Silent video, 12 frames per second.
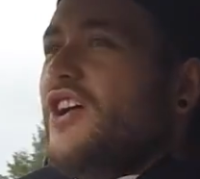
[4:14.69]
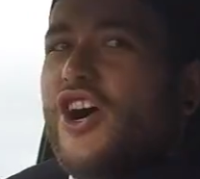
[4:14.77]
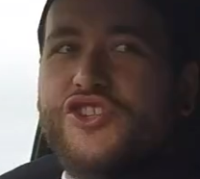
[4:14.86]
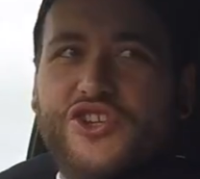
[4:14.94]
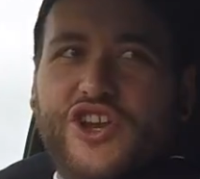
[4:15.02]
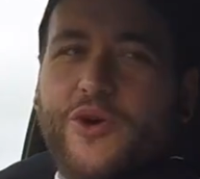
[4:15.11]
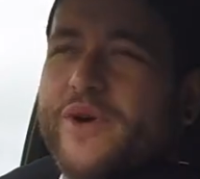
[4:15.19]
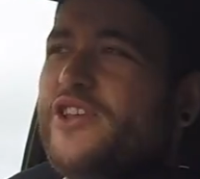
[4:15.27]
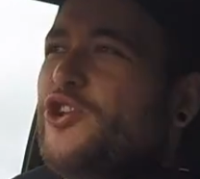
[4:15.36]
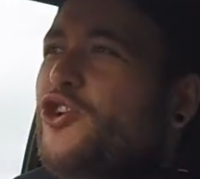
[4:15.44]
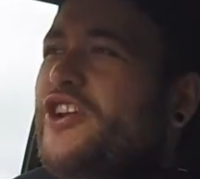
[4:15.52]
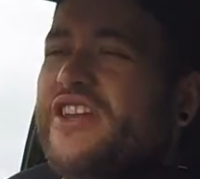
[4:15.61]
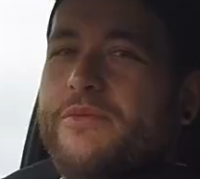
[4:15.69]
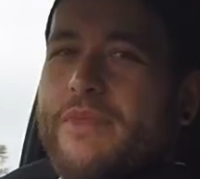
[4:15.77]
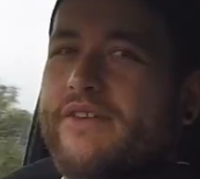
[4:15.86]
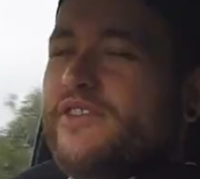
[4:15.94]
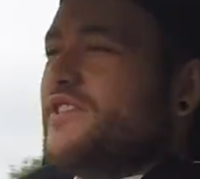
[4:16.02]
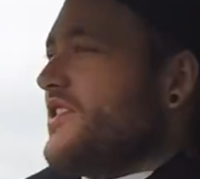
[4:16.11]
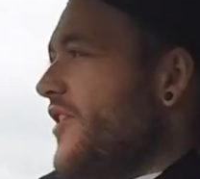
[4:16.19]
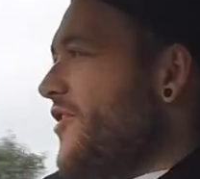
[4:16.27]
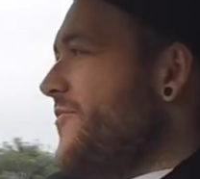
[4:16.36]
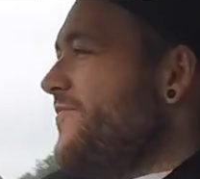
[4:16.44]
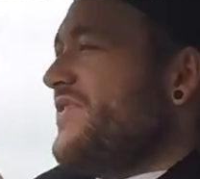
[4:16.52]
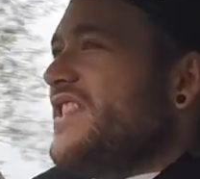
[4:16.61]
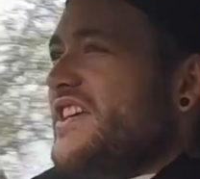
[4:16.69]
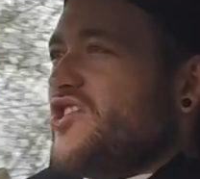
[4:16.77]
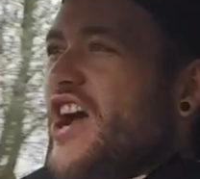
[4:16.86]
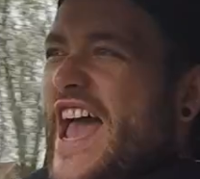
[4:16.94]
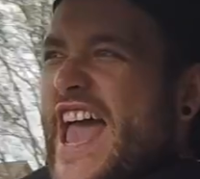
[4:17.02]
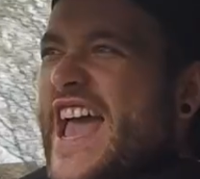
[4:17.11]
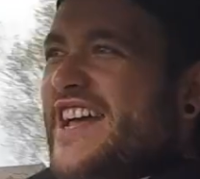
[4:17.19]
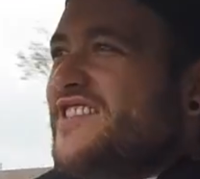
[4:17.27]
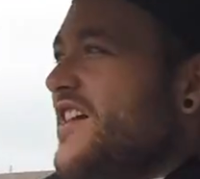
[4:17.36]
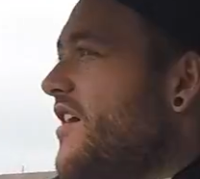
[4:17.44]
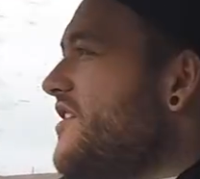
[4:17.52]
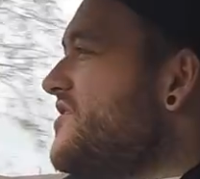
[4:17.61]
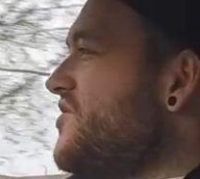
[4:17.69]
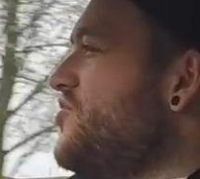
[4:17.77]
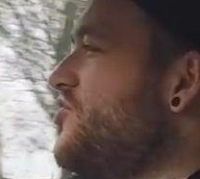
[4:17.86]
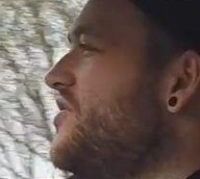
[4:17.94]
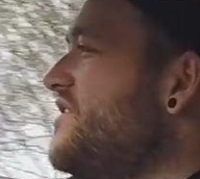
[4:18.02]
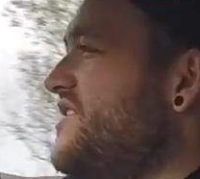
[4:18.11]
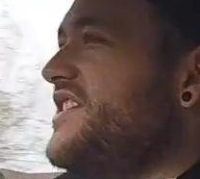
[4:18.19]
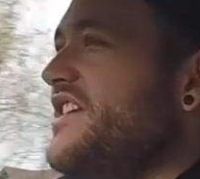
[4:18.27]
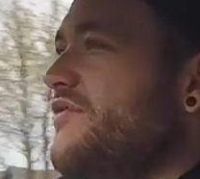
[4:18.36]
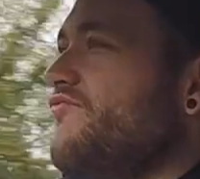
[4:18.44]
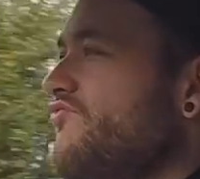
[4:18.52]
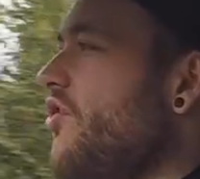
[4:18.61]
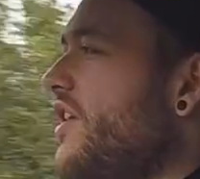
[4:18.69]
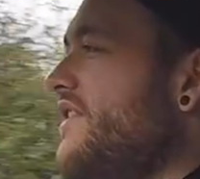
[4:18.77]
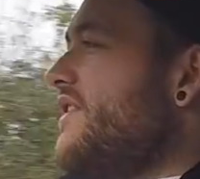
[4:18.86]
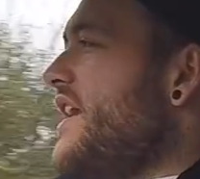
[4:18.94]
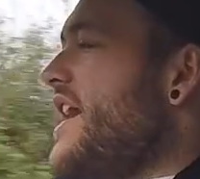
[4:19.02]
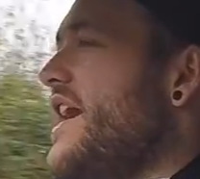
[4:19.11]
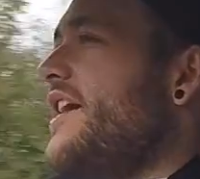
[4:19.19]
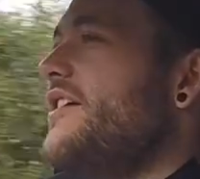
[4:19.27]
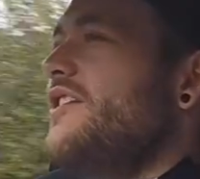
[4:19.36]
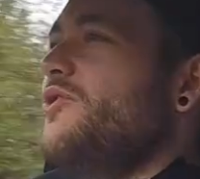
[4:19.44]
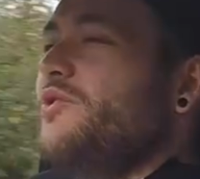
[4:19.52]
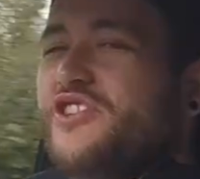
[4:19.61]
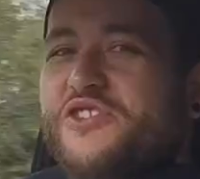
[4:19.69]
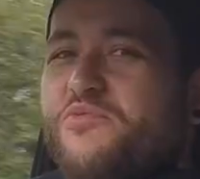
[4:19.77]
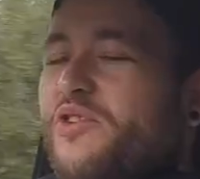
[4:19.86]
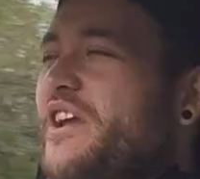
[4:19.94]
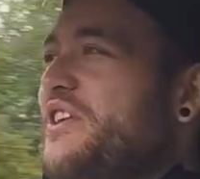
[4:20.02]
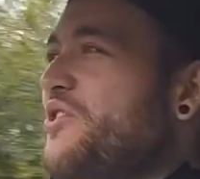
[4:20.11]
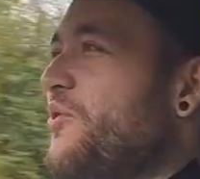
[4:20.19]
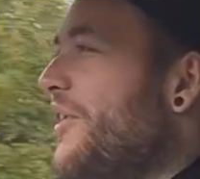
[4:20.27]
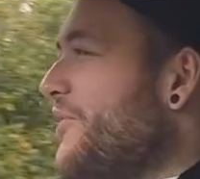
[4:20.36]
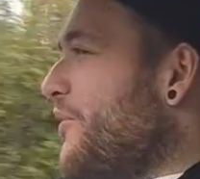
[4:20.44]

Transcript: I do like when you look in the mirrors though, there's like air ducts and you can see them right there, which is pretty cool.